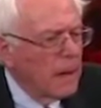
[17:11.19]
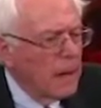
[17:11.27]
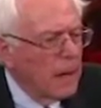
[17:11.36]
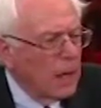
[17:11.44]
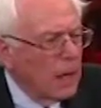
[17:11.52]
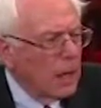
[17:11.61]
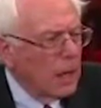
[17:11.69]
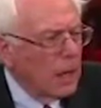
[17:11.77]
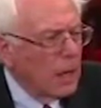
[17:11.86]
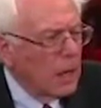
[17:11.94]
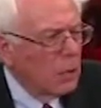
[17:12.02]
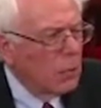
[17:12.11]

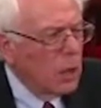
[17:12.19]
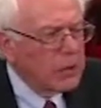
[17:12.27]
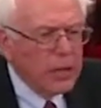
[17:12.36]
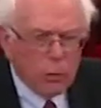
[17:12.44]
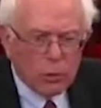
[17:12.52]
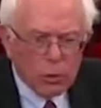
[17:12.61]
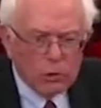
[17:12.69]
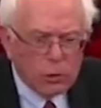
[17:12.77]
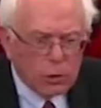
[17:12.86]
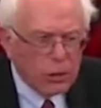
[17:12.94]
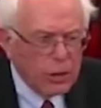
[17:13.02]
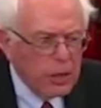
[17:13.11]
what their
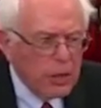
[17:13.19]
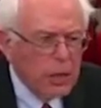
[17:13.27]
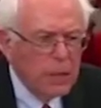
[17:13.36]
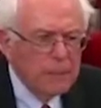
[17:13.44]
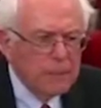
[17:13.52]
ulterior